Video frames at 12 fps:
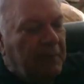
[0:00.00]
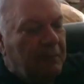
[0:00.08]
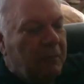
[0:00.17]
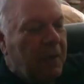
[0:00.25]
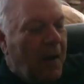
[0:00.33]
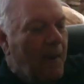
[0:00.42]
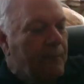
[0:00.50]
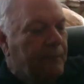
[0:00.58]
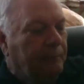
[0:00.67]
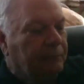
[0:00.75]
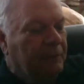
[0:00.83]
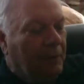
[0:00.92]
the,
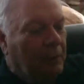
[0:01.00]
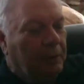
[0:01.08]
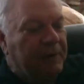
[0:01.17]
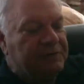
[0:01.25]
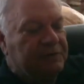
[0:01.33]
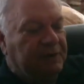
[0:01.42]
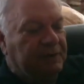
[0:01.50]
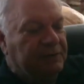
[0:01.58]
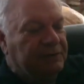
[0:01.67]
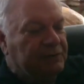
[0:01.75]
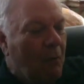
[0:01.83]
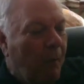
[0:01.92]
the question
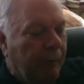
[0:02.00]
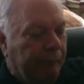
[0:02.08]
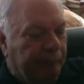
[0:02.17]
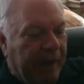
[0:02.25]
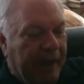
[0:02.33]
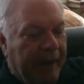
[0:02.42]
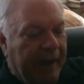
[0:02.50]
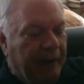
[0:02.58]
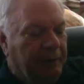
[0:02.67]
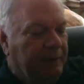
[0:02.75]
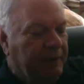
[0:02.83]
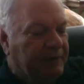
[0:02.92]
is, how
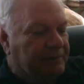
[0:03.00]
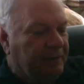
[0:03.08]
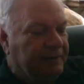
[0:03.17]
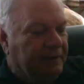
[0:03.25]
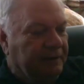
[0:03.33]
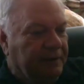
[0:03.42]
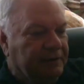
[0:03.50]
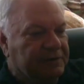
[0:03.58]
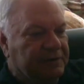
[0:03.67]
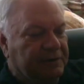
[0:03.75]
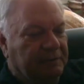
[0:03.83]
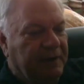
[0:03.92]
do we explain the
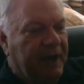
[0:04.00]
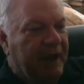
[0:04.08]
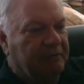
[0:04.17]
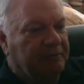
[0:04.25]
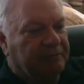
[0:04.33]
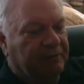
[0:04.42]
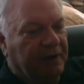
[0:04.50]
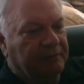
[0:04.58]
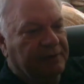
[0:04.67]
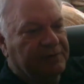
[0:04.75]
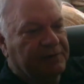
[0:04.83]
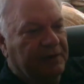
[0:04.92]
literature that we have in front
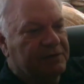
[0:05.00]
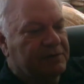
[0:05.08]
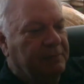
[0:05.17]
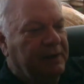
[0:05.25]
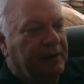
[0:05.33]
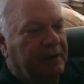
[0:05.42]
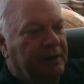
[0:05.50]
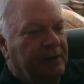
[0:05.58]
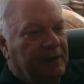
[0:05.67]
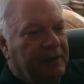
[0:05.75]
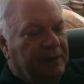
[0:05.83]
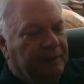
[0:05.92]
of us? And to me,
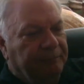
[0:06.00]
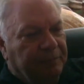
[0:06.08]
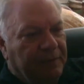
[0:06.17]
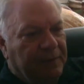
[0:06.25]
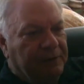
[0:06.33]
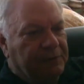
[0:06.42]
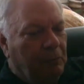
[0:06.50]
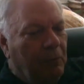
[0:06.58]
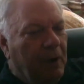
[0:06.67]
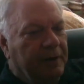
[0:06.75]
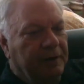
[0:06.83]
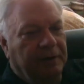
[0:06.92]
there's
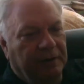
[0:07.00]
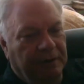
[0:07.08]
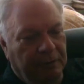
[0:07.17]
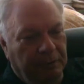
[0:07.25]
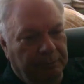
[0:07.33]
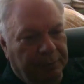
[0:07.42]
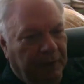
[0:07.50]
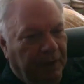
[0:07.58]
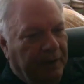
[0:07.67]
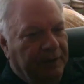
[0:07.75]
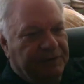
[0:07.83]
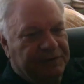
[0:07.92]
one
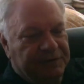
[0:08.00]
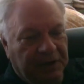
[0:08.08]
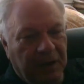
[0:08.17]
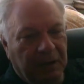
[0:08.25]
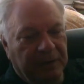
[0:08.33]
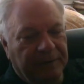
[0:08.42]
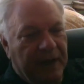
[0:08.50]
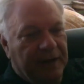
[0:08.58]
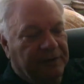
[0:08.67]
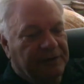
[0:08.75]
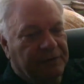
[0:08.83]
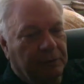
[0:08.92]
place to go, and
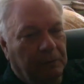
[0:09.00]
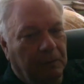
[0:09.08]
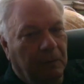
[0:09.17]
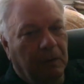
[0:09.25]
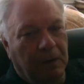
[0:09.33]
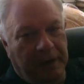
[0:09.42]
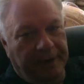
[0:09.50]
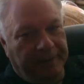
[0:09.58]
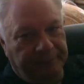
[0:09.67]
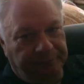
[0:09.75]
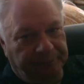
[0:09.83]
that is the war.